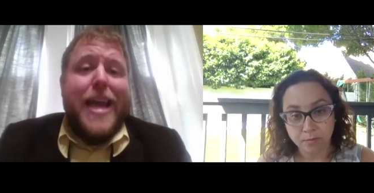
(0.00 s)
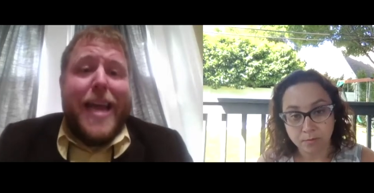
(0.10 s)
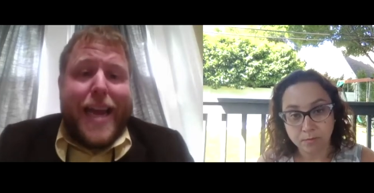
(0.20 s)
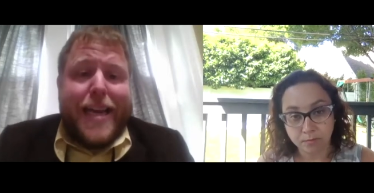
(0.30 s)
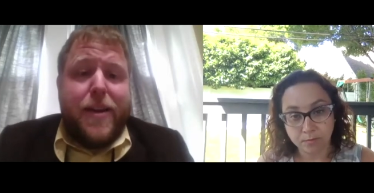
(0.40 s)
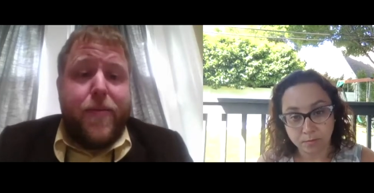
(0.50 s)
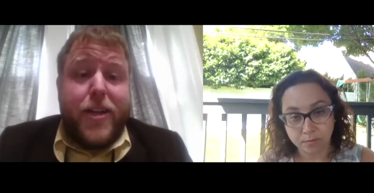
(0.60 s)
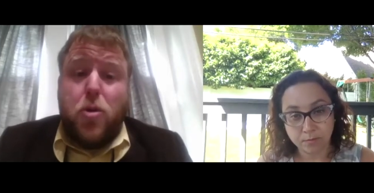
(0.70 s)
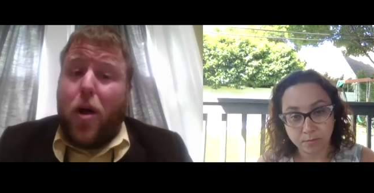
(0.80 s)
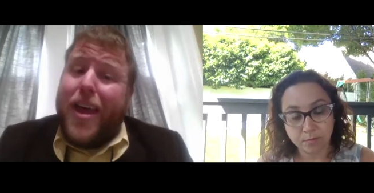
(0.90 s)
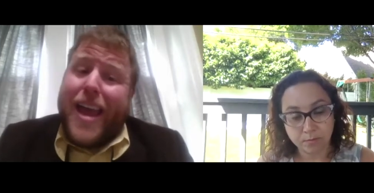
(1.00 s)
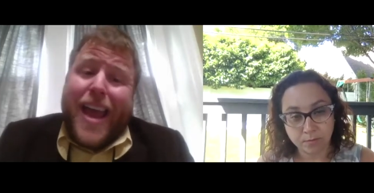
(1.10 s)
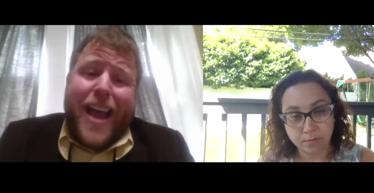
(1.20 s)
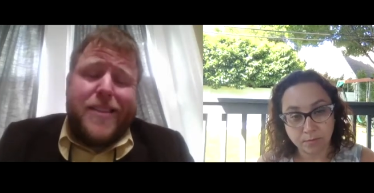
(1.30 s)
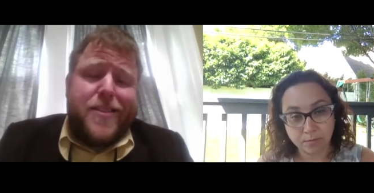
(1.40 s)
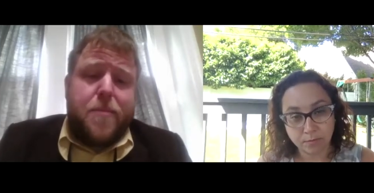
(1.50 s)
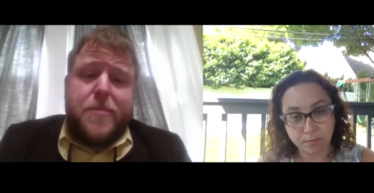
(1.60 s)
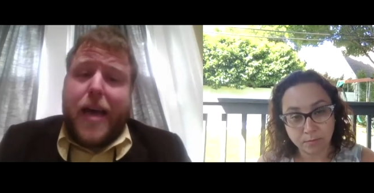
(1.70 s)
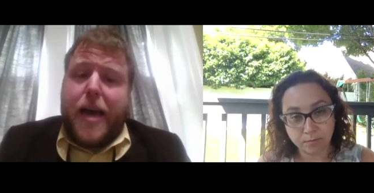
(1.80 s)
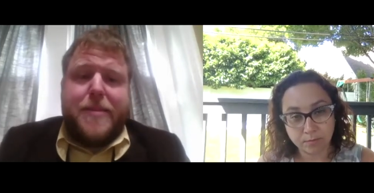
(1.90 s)
Speaker 1: individual. And
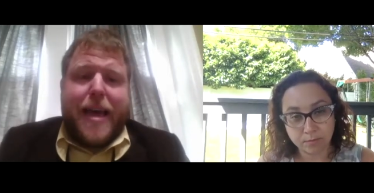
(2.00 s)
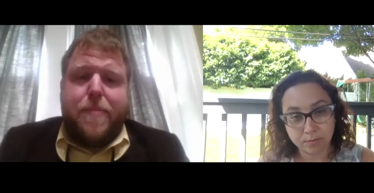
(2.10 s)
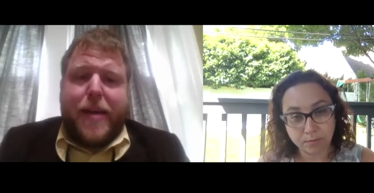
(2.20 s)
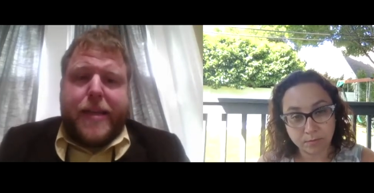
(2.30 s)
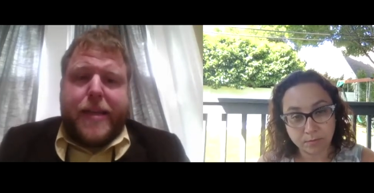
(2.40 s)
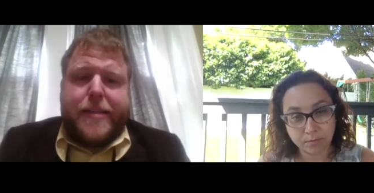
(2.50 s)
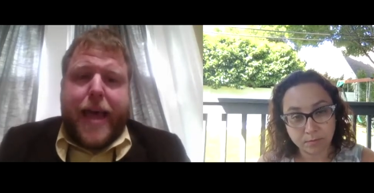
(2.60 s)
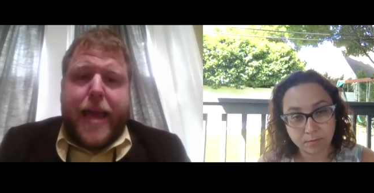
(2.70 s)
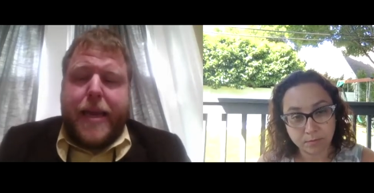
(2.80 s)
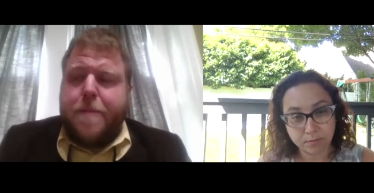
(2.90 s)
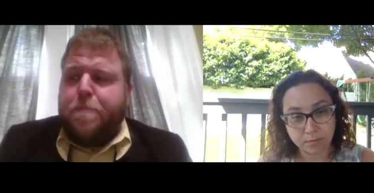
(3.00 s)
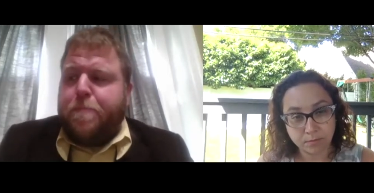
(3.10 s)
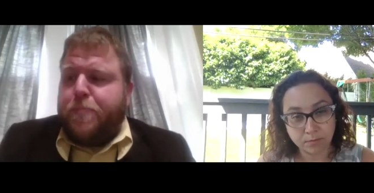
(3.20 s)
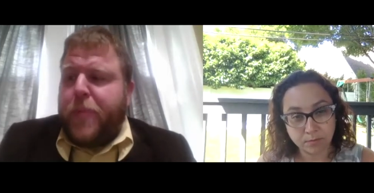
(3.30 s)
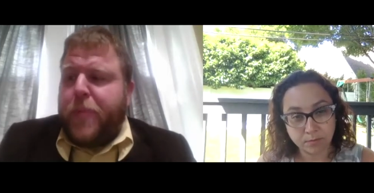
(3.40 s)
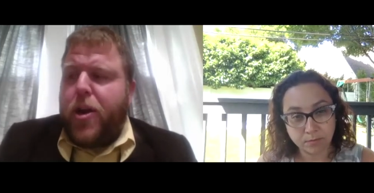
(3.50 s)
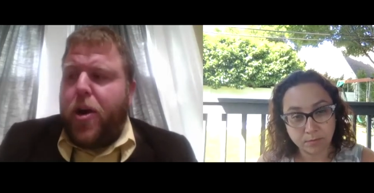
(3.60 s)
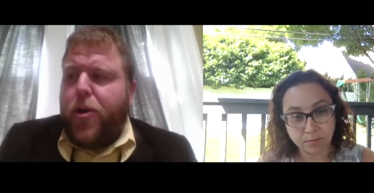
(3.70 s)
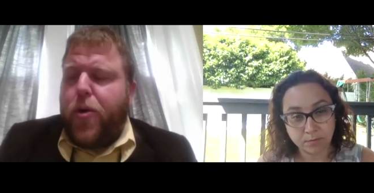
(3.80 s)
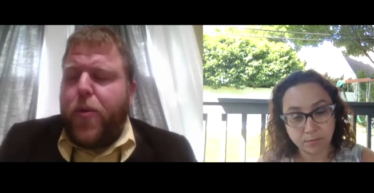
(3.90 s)
sometimes that means that, you know,
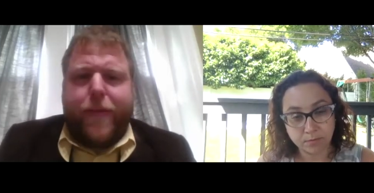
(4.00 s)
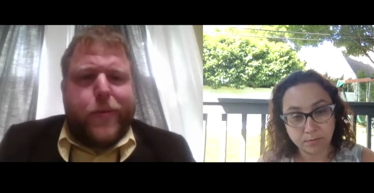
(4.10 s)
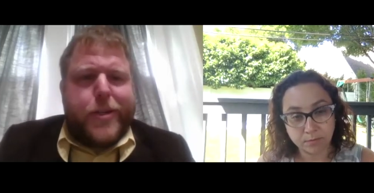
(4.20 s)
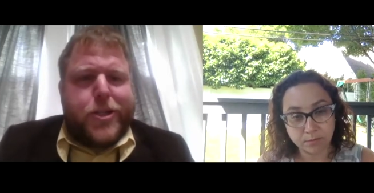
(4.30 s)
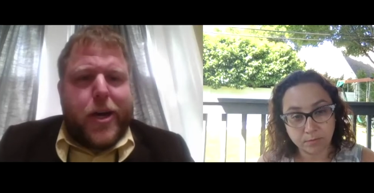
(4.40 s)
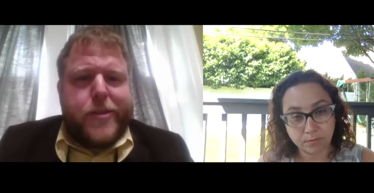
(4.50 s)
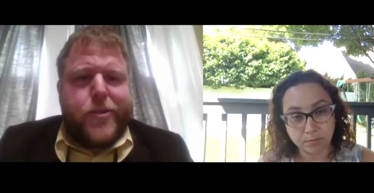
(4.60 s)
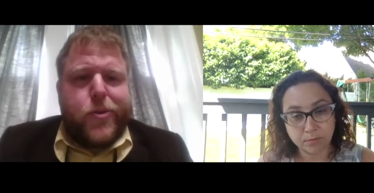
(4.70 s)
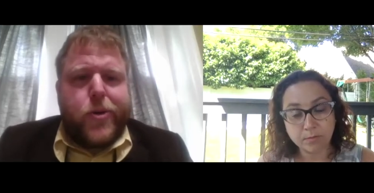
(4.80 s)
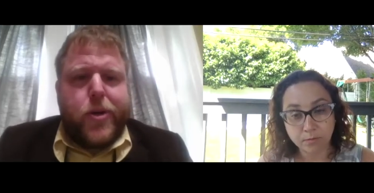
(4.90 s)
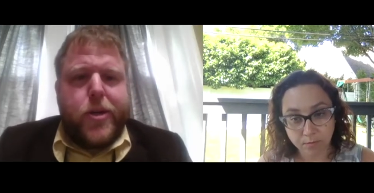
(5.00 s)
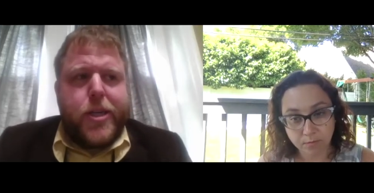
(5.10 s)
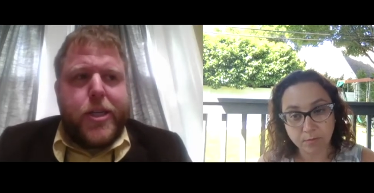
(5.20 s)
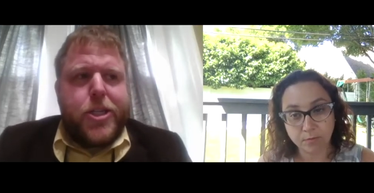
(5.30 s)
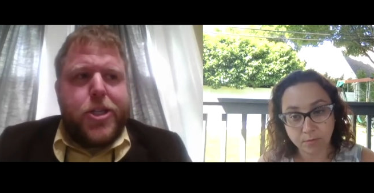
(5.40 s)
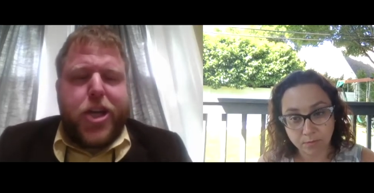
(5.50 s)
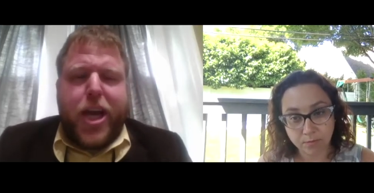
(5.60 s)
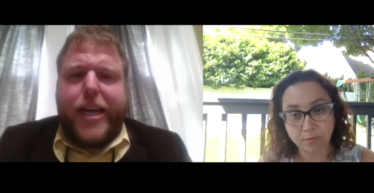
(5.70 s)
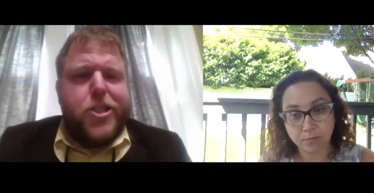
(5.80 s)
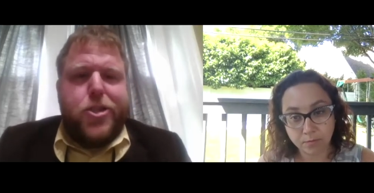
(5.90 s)
you have to adjust or
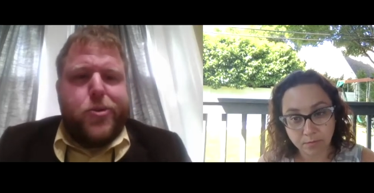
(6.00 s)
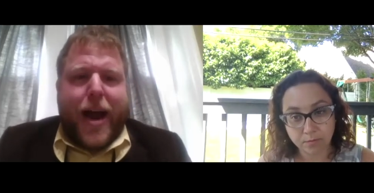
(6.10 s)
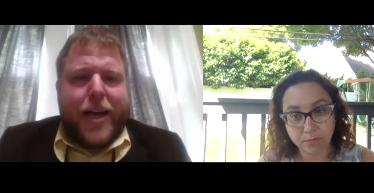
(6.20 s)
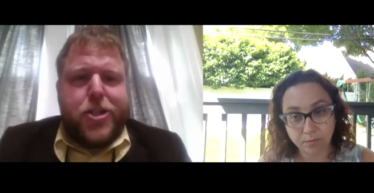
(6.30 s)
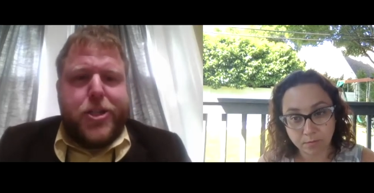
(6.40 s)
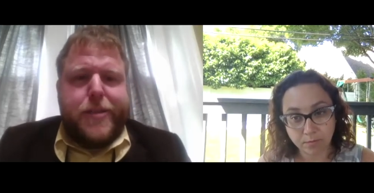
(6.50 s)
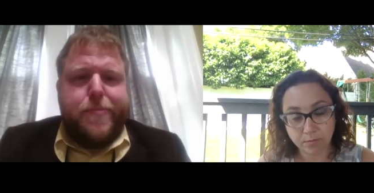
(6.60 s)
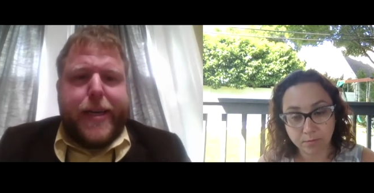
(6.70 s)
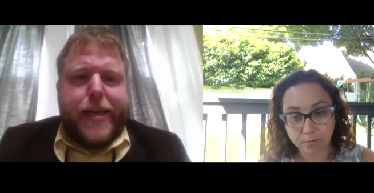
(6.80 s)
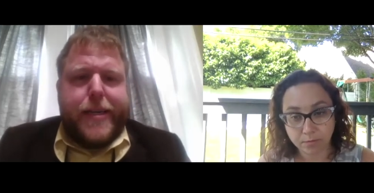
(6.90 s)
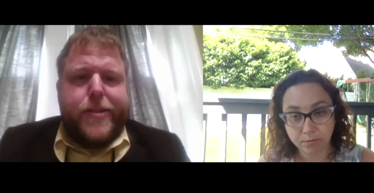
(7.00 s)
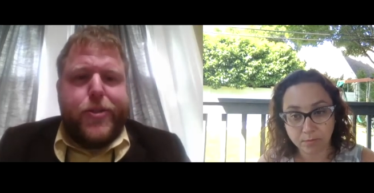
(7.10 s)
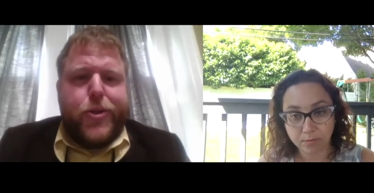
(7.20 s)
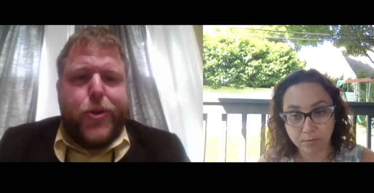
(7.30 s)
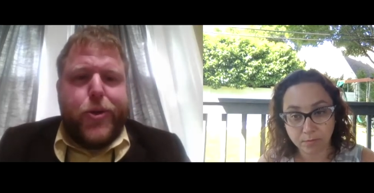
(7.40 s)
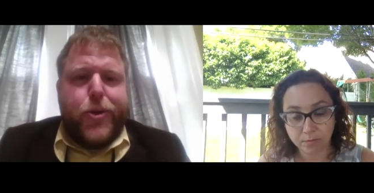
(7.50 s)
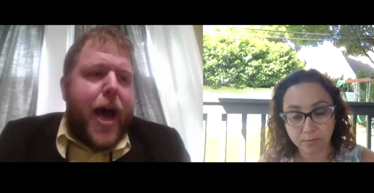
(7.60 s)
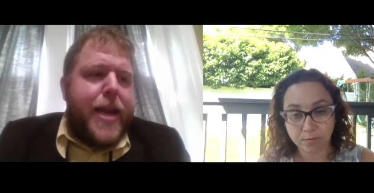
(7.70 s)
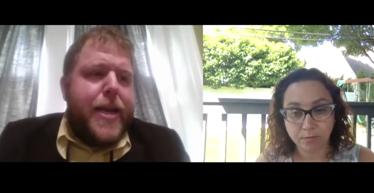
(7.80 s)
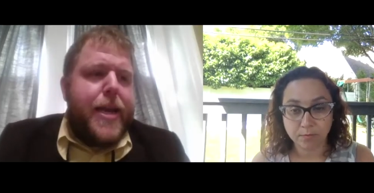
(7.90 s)
change direction because you're
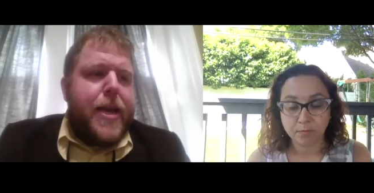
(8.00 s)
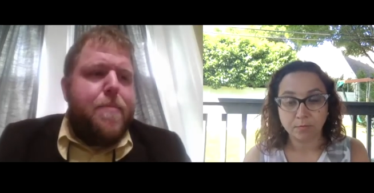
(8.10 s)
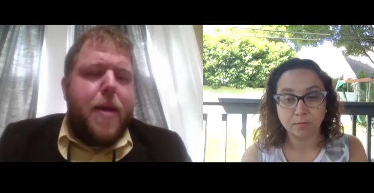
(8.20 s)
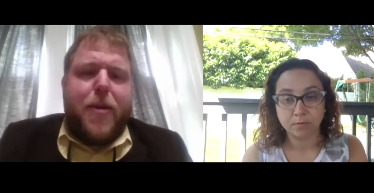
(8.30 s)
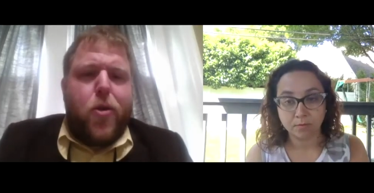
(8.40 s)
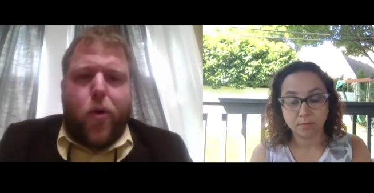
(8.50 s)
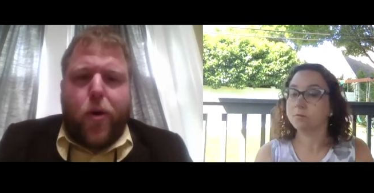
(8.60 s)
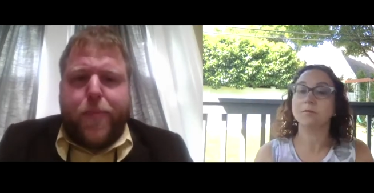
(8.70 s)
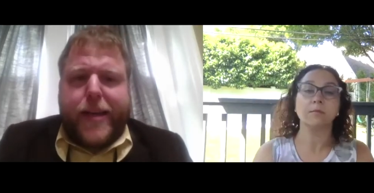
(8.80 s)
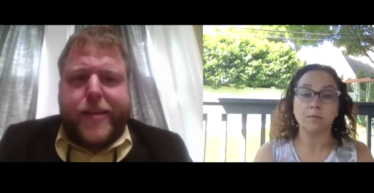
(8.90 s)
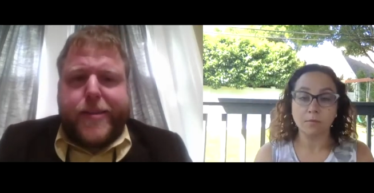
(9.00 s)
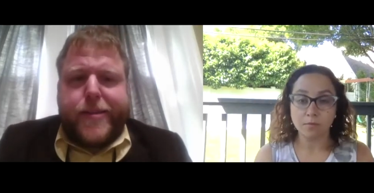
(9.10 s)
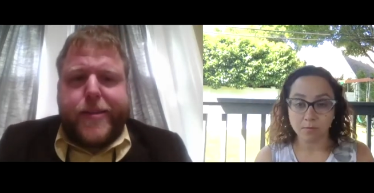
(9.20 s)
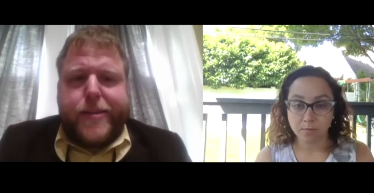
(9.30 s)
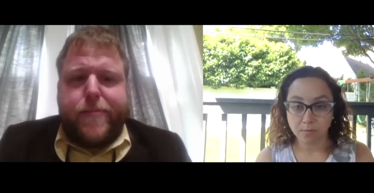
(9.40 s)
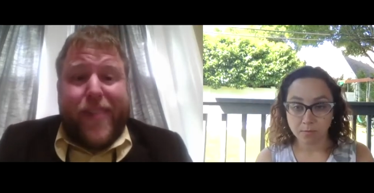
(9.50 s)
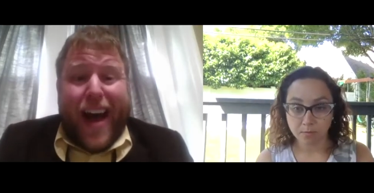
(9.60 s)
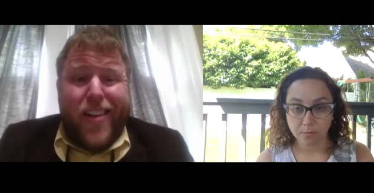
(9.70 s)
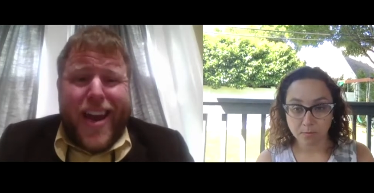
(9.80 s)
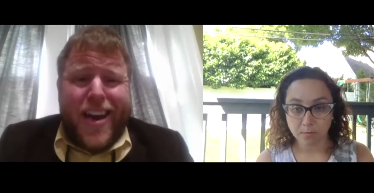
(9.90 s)
not maybe your piece isn't
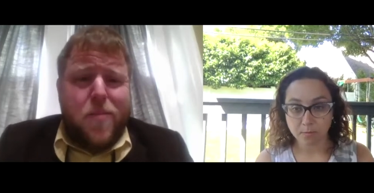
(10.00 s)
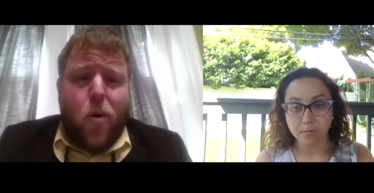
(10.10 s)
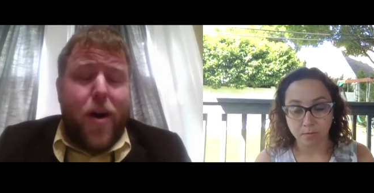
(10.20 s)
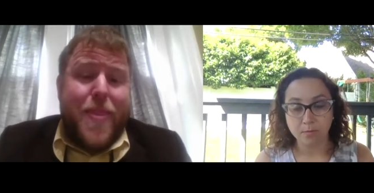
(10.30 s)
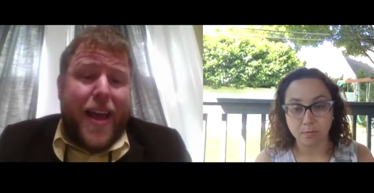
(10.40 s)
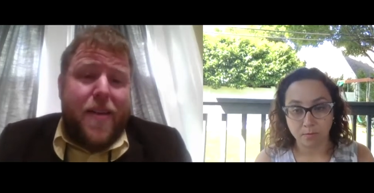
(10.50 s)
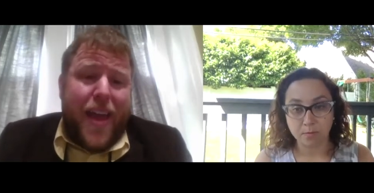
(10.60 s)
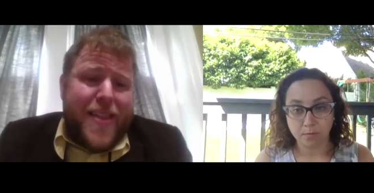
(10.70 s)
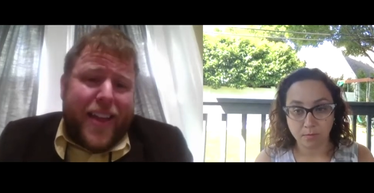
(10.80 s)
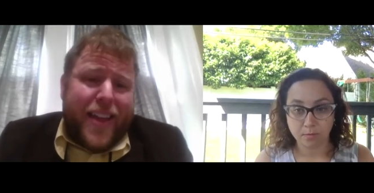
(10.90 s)
valid anymore. And that and that's